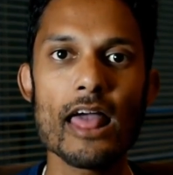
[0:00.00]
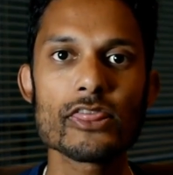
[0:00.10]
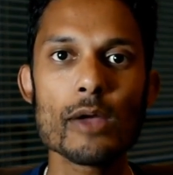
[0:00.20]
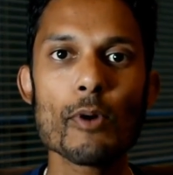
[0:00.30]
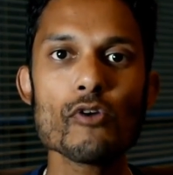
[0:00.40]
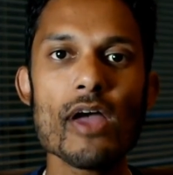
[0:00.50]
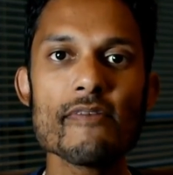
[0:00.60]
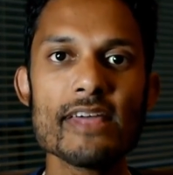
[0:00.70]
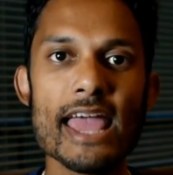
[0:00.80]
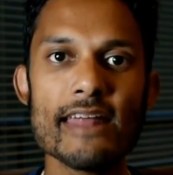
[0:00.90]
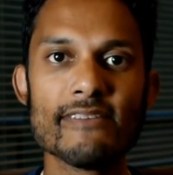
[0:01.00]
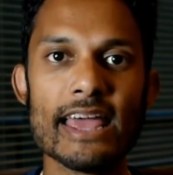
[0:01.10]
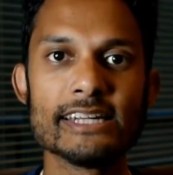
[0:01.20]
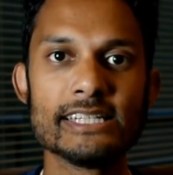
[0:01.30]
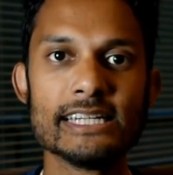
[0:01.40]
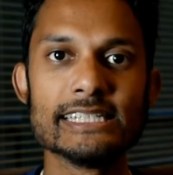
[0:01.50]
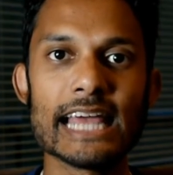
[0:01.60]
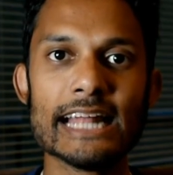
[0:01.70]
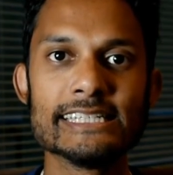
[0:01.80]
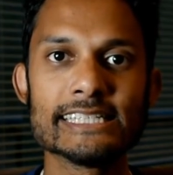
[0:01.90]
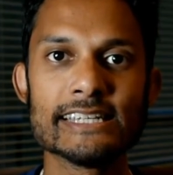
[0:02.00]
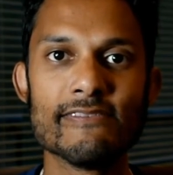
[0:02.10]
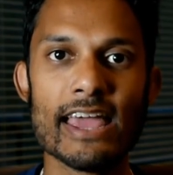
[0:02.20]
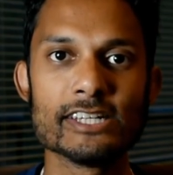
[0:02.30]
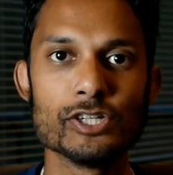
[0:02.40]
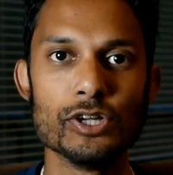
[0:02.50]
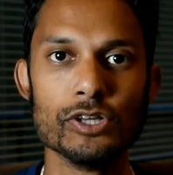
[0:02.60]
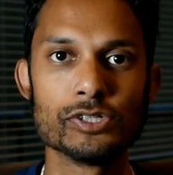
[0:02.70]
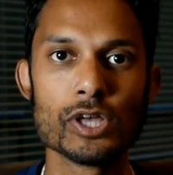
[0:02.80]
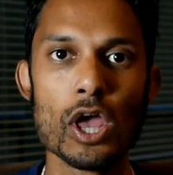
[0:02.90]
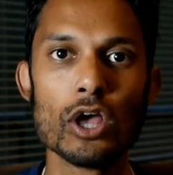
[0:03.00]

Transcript: they both have their advantages and disadvantages.